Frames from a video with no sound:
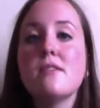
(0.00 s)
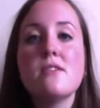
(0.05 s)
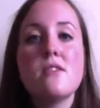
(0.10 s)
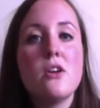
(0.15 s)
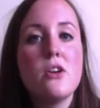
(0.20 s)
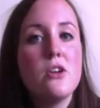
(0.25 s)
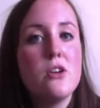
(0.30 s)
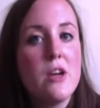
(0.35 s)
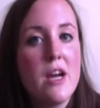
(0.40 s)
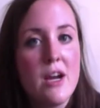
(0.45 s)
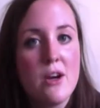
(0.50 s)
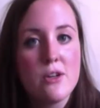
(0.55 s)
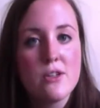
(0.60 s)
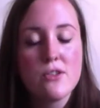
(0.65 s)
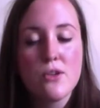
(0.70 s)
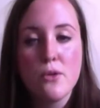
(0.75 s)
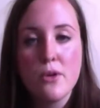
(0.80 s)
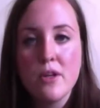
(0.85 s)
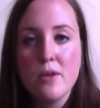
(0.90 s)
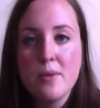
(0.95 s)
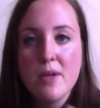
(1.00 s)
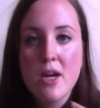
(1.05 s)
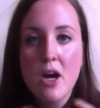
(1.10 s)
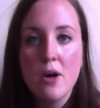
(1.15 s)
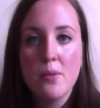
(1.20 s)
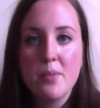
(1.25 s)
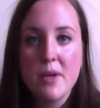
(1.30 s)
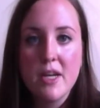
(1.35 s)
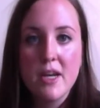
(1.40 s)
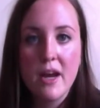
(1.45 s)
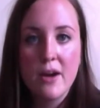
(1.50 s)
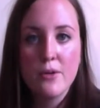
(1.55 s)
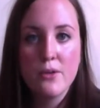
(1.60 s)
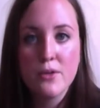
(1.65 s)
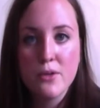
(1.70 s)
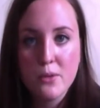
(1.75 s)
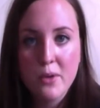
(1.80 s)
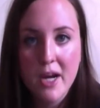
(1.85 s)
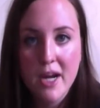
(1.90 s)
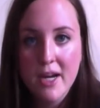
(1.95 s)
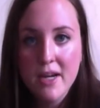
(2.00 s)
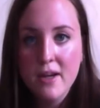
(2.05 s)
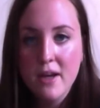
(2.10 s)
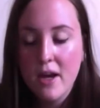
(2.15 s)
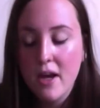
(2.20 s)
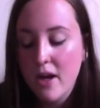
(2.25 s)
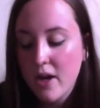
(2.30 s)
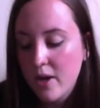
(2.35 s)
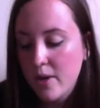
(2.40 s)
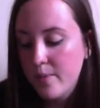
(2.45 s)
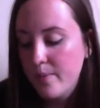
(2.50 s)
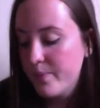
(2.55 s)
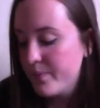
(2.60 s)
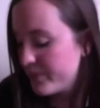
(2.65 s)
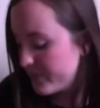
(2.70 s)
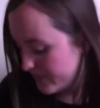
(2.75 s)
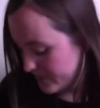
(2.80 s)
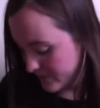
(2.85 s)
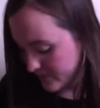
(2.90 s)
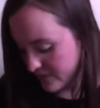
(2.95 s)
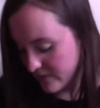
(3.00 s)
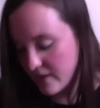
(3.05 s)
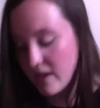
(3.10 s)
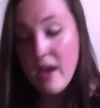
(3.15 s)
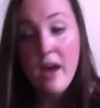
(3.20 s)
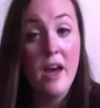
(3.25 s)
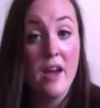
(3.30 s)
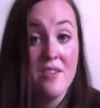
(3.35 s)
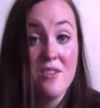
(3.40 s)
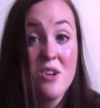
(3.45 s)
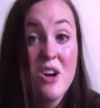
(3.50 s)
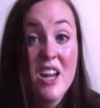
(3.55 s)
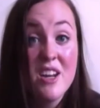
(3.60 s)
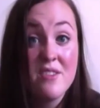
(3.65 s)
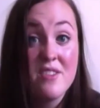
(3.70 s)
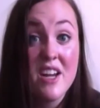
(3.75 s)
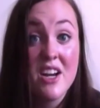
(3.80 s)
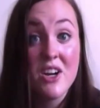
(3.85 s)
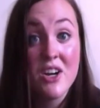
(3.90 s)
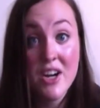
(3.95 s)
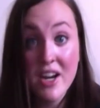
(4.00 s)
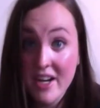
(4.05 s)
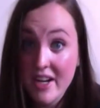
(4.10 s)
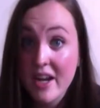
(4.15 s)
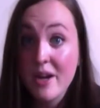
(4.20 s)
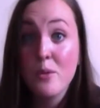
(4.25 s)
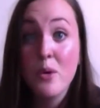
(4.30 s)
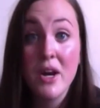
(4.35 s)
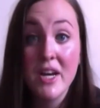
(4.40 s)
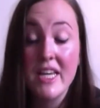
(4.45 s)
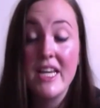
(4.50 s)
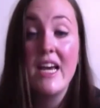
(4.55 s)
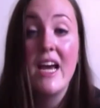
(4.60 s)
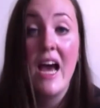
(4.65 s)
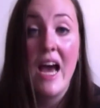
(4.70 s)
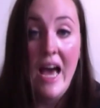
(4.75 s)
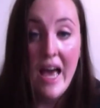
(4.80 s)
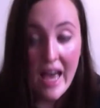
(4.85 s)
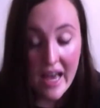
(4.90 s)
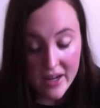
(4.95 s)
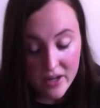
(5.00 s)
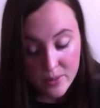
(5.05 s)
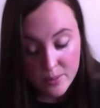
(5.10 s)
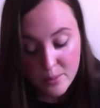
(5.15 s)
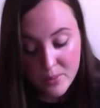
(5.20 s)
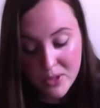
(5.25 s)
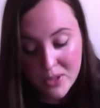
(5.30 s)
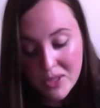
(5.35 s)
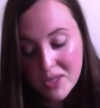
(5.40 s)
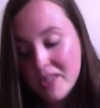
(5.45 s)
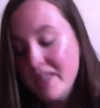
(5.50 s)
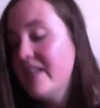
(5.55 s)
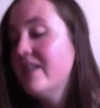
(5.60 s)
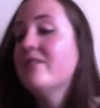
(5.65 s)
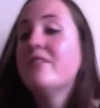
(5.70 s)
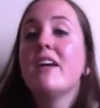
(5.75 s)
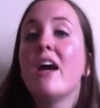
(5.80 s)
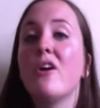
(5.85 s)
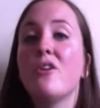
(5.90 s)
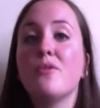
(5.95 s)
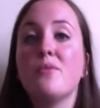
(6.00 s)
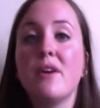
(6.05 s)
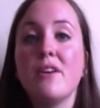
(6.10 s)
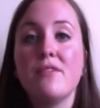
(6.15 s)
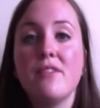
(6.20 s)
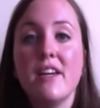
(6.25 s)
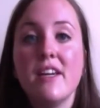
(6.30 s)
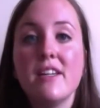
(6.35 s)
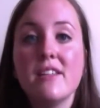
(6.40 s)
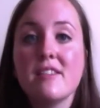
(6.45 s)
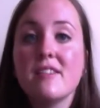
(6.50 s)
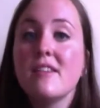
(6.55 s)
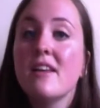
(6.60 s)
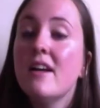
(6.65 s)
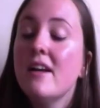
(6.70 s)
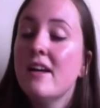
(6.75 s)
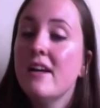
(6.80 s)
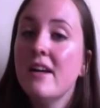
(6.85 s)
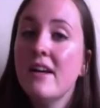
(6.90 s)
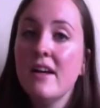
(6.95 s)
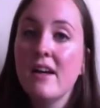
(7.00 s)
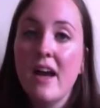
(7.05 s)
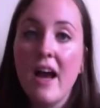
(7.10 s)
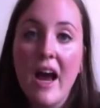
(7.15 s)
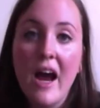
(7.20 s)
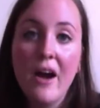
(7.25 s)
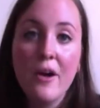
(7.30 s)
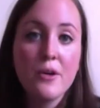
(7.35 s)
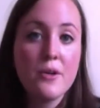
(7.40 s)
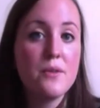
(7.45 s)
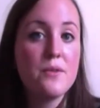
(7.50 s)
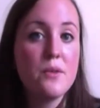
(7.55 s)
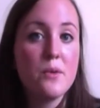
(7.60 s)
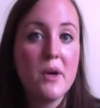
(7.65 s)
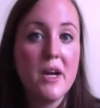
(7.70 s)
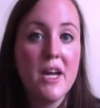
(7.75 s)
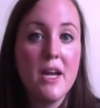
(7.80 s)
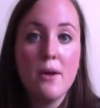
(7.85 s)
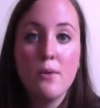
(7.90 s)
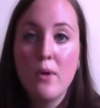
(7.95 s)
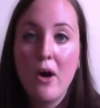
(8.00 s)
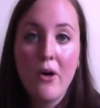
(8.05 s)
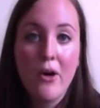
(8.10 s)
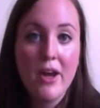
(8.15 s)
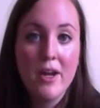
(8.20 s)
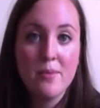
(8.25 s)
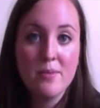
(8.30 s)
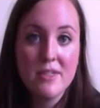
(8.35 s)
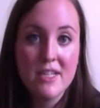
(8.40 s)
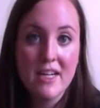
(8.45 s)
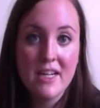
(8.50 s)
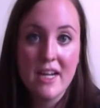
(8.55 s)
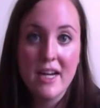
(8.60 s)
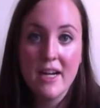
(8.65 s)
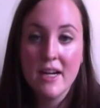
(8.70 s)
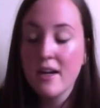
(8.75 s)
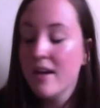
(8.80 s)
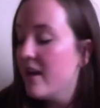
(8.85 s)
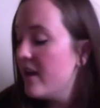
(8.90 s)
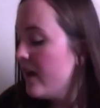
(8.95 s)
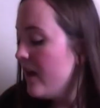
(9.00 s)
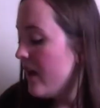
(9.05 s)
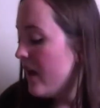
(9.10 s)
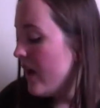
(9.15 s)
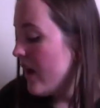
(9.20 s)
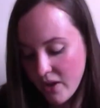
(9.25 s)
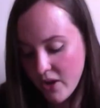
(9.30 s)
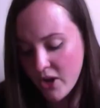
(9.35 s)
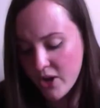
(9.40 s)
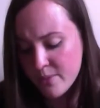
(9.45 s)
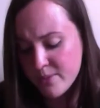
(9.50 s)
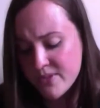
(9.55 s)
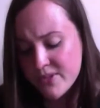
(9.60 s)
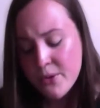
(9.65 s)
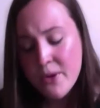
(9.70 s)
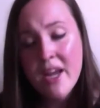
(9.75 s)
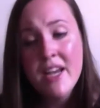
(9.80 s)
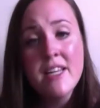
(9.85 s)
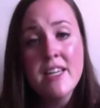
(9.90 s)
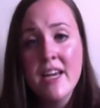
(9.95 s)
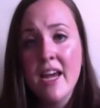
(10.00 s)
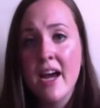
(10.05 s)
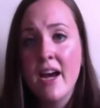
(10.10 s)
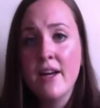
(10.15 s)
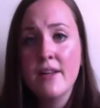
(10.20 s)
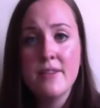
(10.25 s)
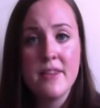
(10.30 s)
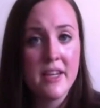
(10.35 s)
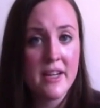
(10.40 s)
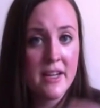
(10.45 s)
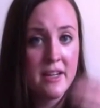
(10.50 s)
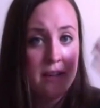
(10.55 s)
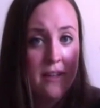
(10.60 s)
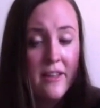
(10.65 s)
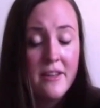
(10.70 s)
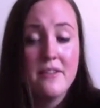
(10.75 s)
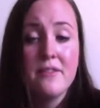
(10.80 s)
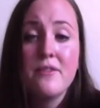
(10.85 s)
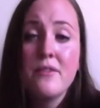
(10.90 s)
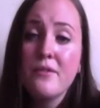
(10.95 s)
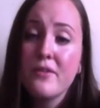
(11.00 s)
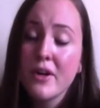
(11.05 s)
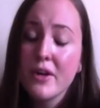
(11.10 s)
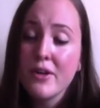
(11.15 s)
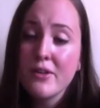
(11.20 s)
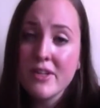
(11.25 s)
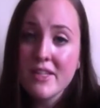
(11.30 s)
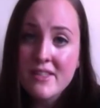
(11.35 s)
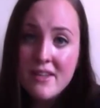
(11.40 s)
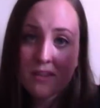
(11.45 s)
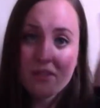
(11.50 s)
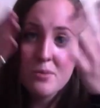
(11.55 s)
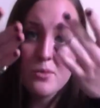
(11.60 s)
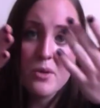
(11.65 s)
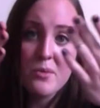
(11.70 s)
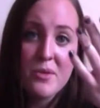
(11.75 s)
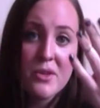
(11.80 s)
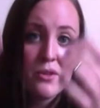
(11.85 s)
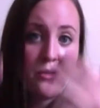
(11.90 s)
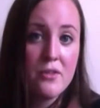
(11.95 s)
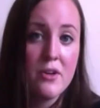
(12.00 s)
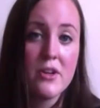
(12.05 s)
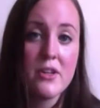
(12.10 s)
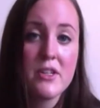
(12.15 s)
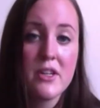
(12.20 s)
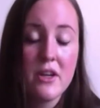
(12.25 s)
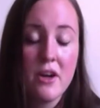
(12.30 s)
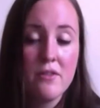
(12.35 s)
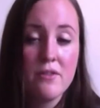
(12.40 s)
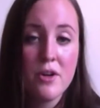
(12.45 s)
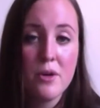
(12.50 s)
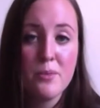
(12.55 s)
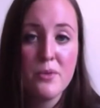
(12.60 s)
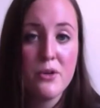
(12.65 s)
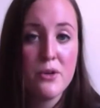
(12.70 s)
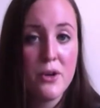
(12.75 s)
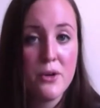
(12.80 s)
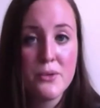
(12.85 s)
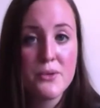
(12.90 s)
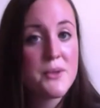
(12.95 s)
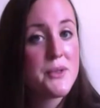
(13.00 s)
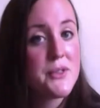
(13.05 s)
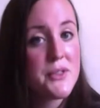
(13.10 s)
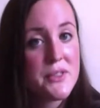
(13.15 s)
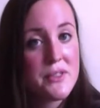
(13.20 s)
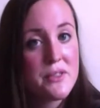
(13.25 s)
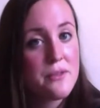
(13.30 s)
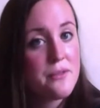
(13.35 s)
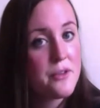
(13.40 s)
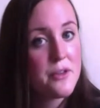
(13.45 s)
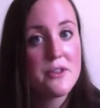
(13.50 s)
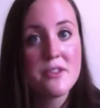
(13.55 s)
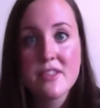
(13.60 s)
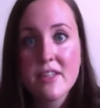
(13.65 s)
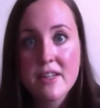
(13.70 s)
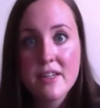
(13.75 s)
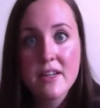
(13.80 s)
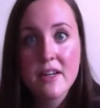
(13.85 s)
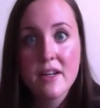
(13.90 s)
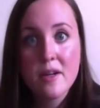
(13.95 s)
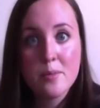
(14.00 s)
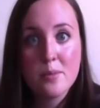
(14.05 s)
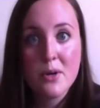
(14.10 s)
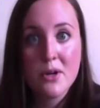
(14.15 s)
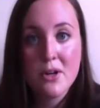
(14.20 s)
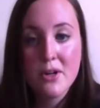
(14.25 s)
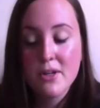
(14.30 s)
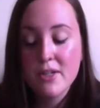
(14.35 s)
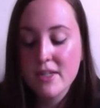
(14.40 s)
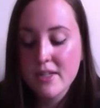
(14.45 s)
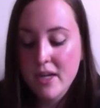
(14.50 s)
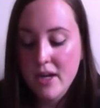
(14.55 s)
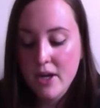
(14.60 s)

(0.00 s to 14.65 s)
are your hair is going to be up and out of the way. I have a lot of hair and I want it completely out of my face, out of the way while I am digging. So any hat that at the very least has a brim in the front to cover up your nose, which is the first thing to get burned,